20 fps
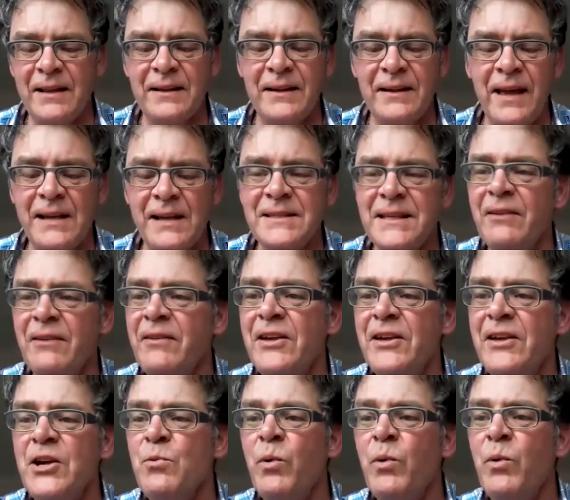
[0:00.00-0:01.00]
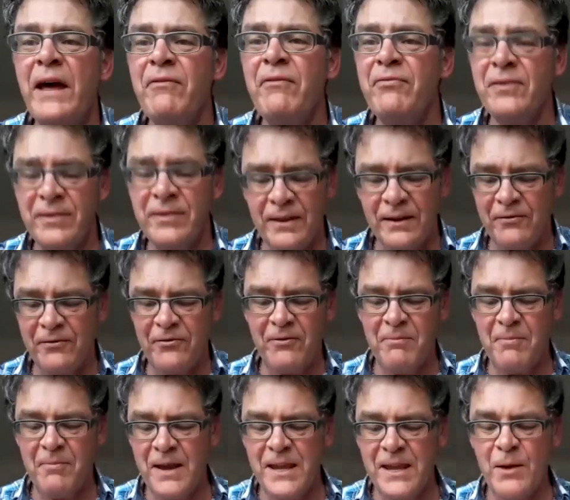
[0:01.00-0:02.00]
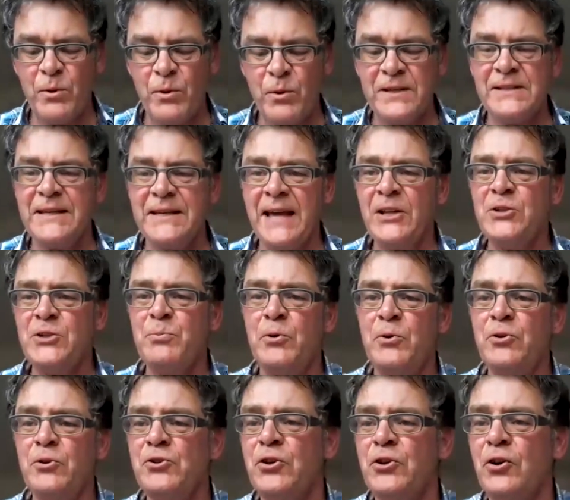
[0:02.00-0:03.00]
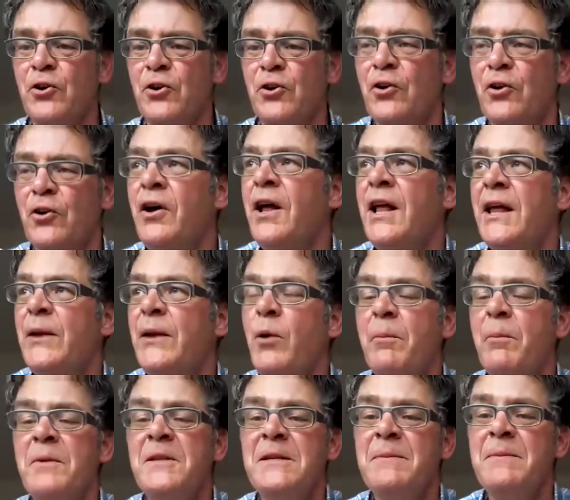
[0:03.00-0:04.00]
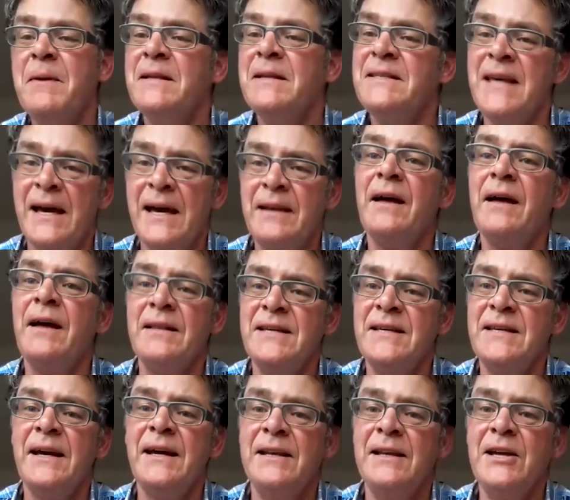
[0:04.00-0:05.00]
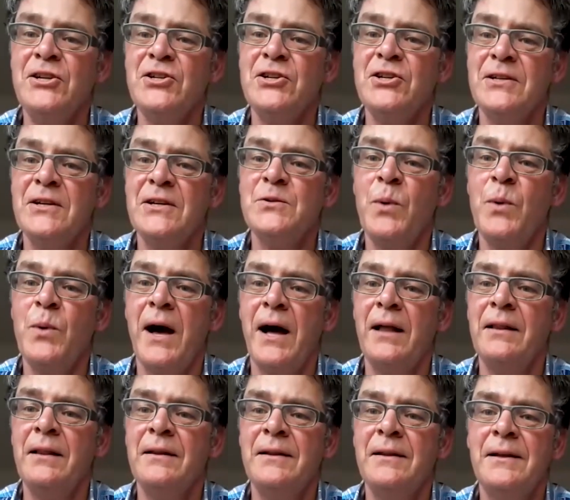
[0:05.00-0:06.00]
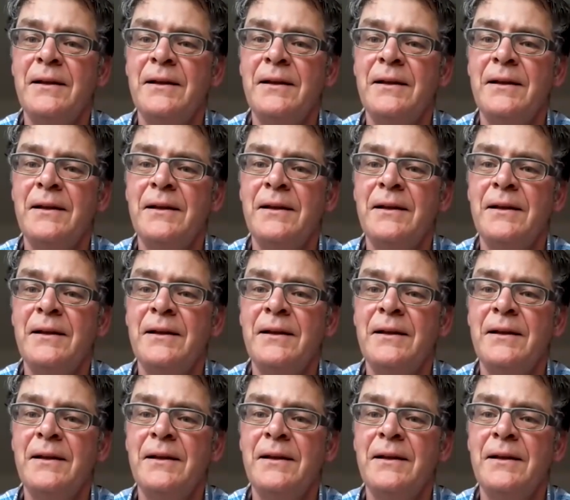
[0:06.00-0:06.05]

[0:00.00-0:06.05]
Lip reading: Guys out there, you want everything from me. You want a sketchbook tour, you want me to be a technician as well.